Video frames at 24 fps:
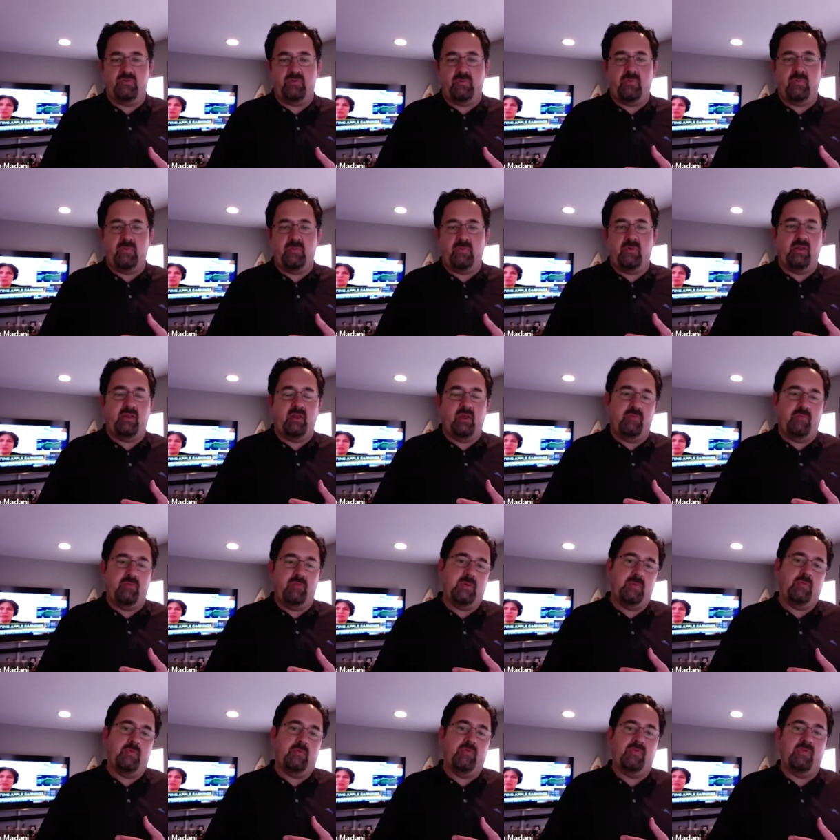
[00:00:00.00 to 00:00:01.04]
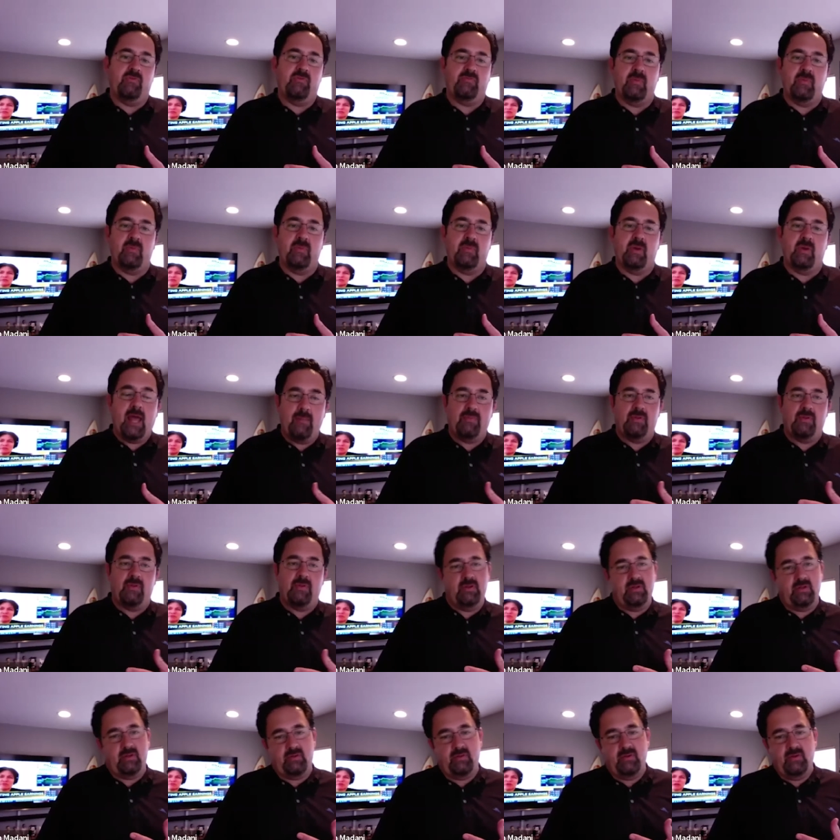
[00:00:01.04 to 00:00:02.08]
So I'm kind of telling people that this might
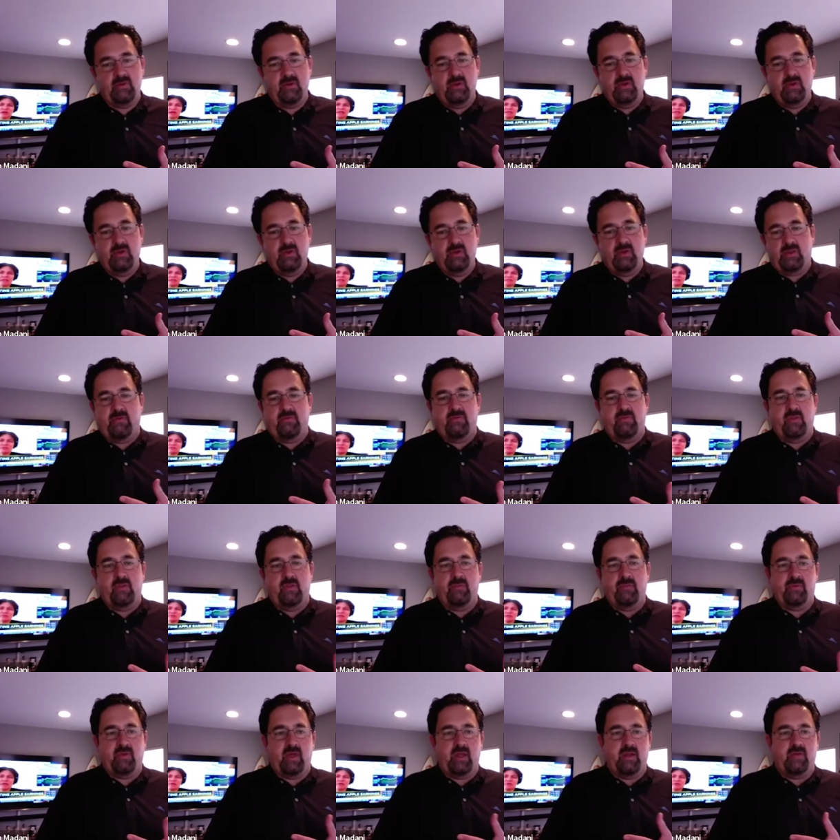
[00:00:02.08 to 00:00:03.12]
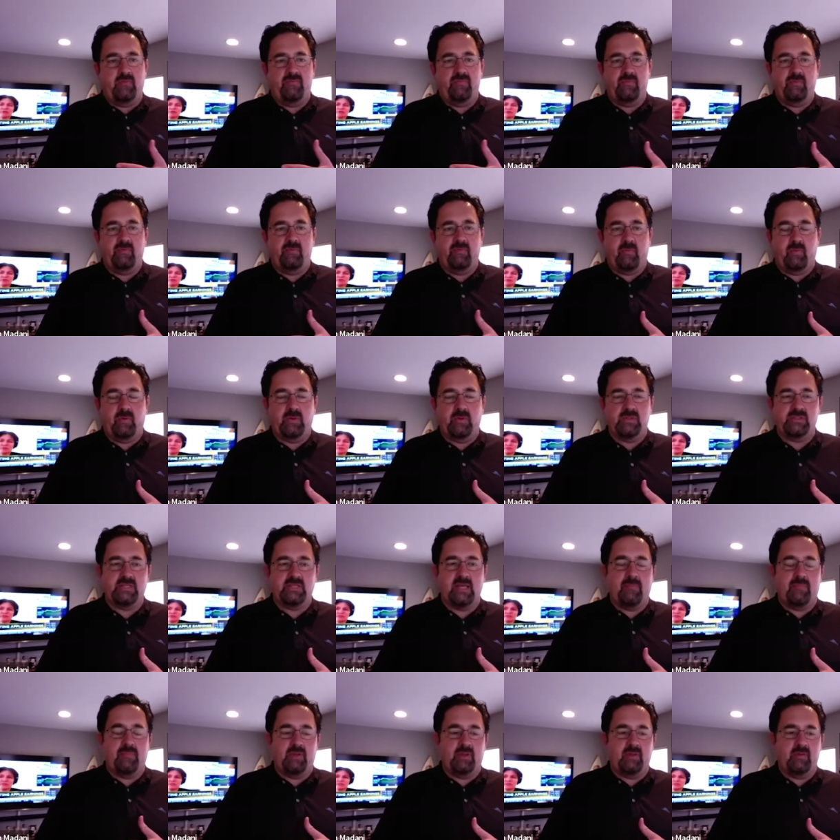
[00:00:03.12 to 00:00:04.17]
happen and giving them kind of what's
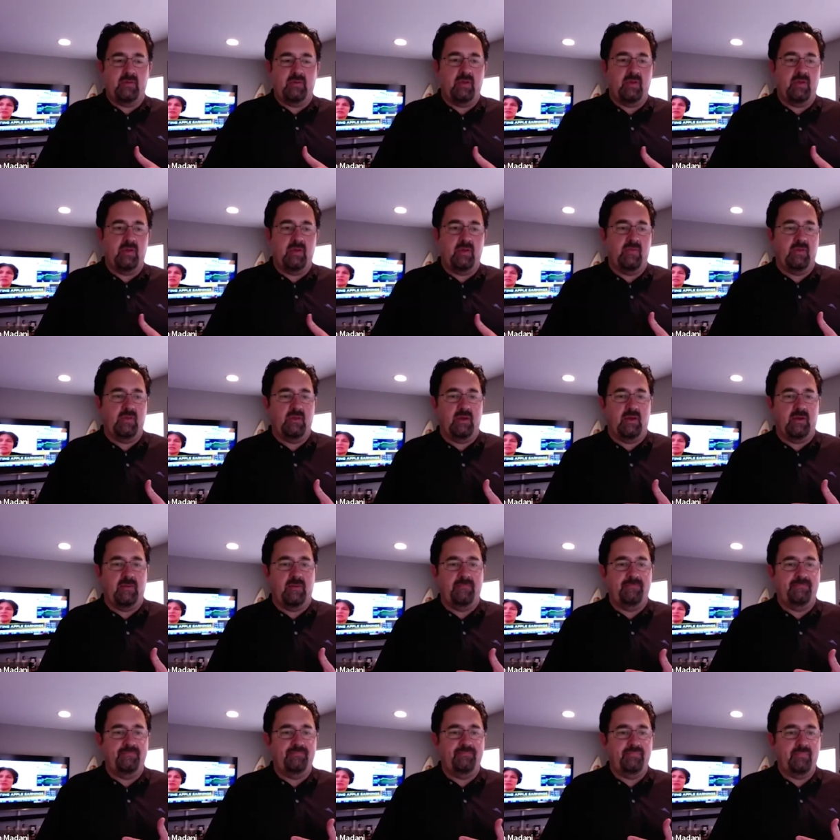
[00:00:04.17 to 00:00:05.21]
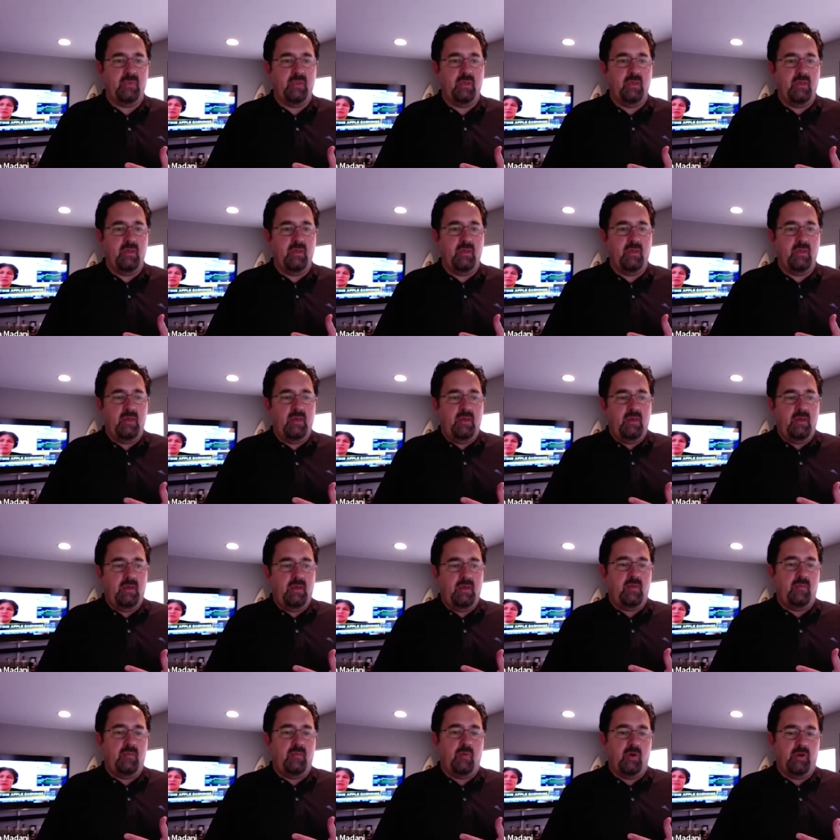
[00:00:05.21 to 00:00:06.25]
happening in
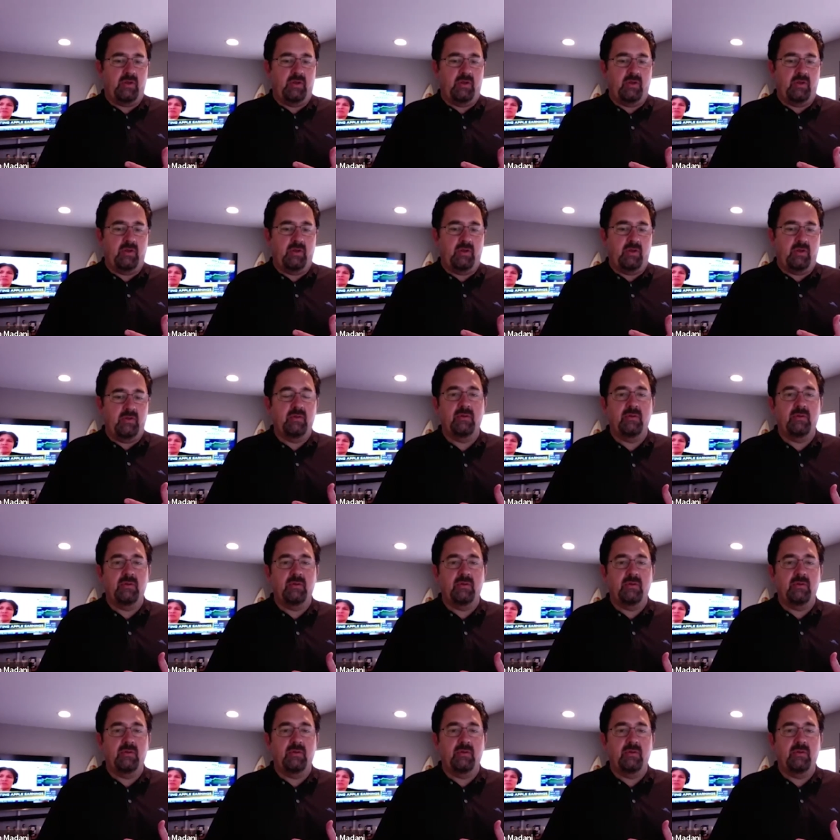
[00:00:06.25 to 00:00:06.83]
the market.